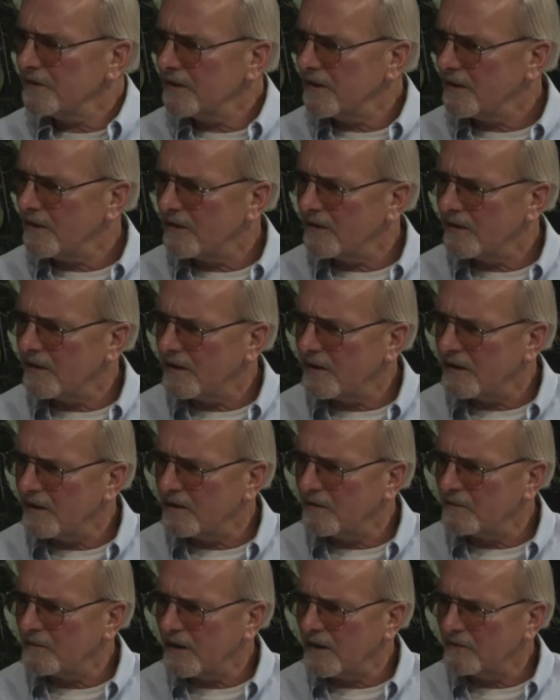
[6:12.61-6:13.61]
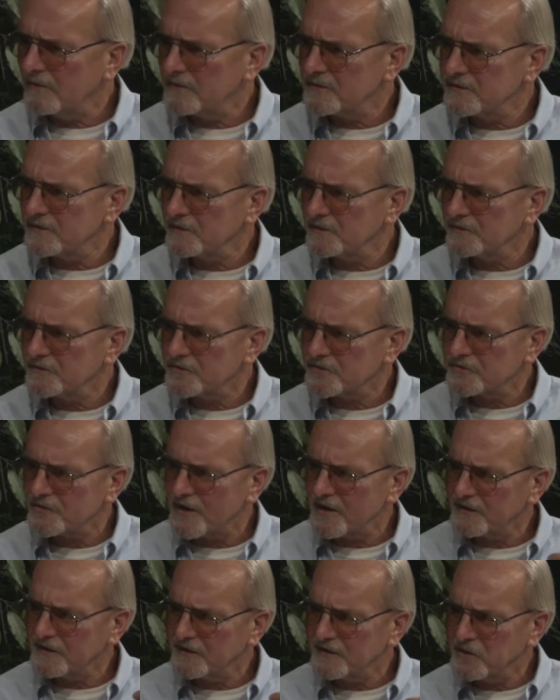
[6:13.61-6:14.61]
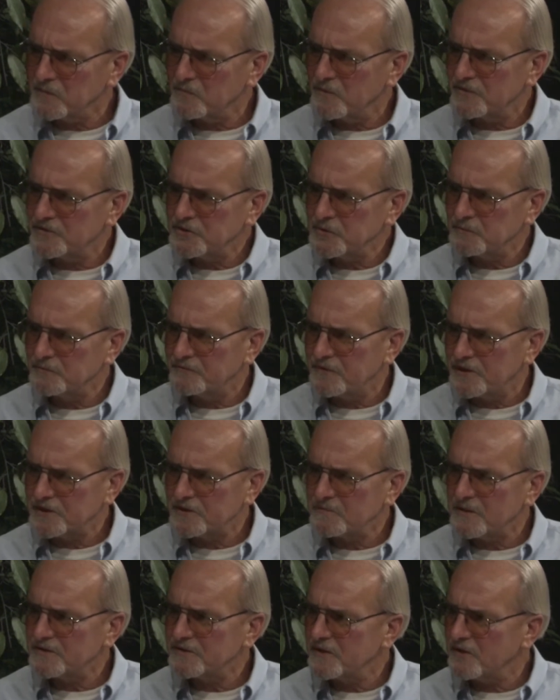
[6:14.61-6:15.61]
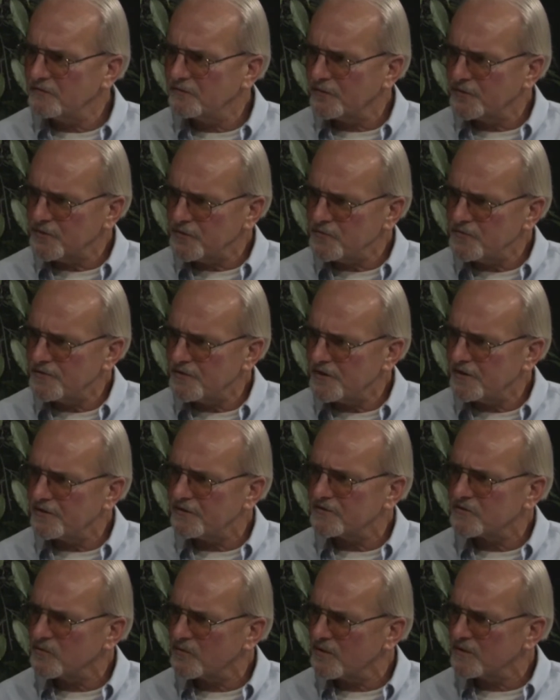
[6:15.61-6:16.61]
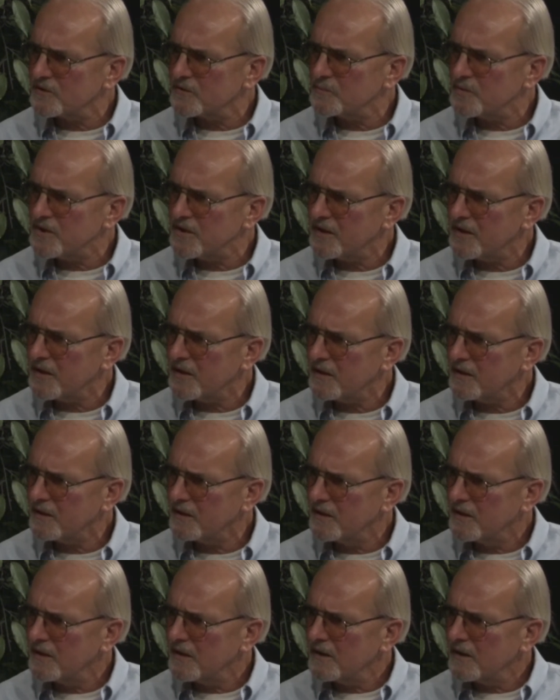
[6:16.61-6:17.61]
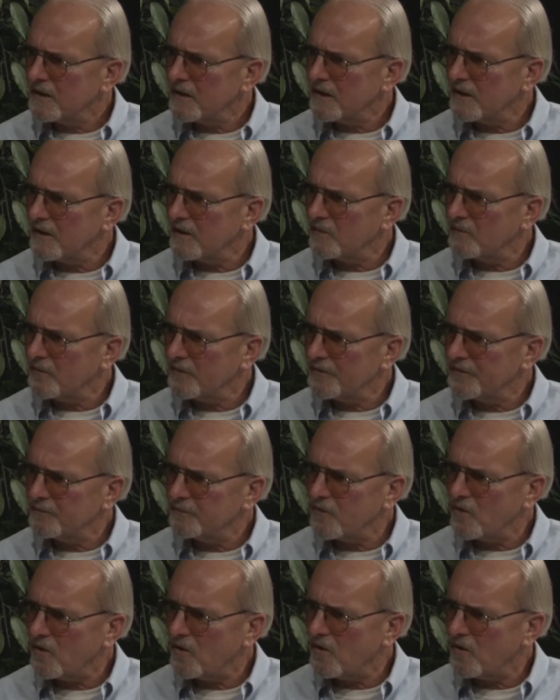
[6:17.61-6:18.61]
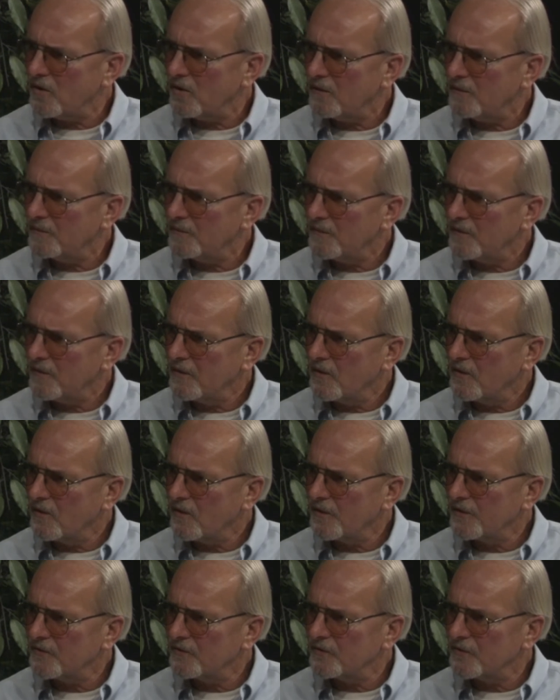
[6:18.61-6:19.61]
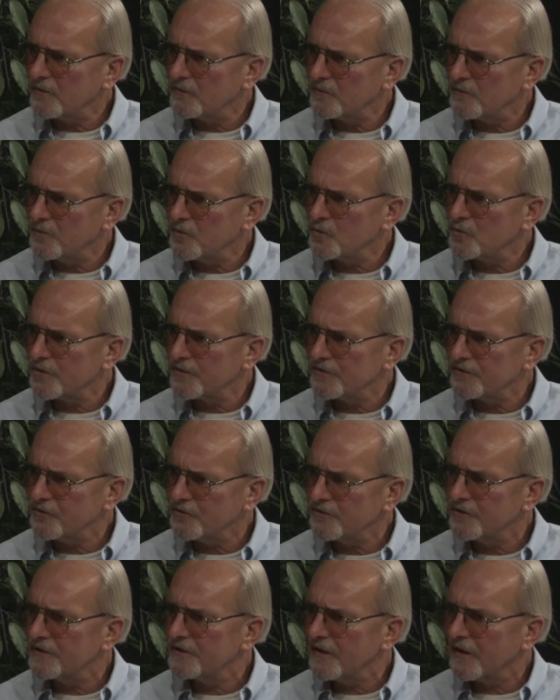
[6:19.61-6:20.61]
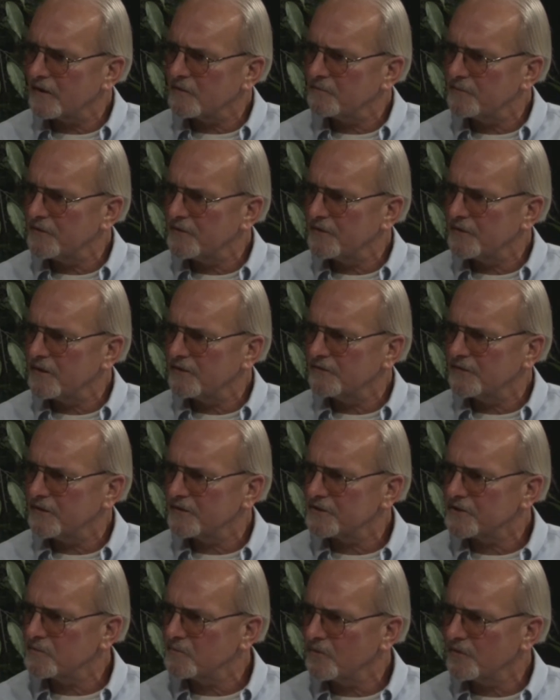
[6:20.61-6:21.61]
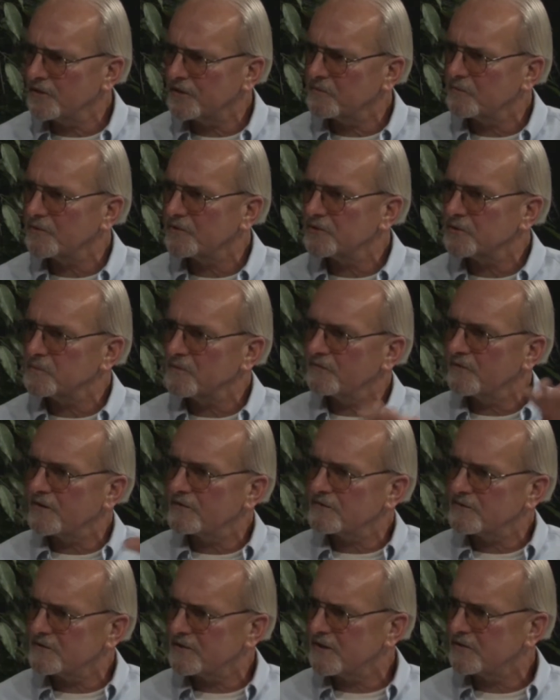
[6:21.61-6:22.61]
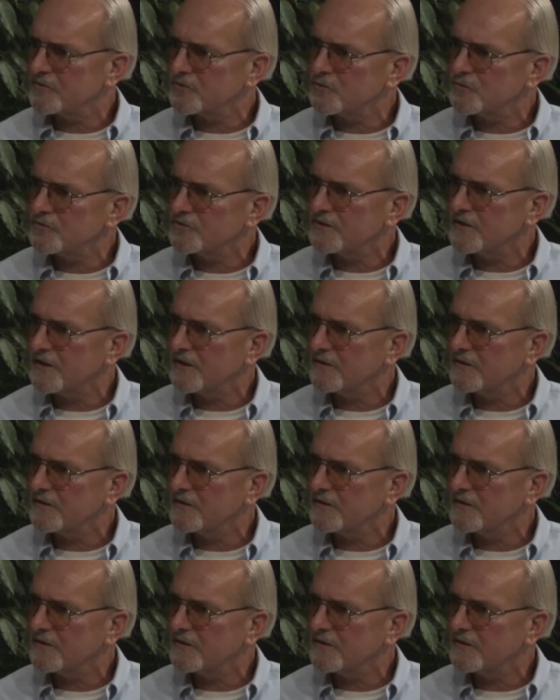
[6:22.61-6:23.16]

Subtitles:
now, I was a little distracted at the Board of Supervisors myself. Were you there as well speaking with Paul? Or you did not appear and give testimony at the Board of Supervisors last Tuesday?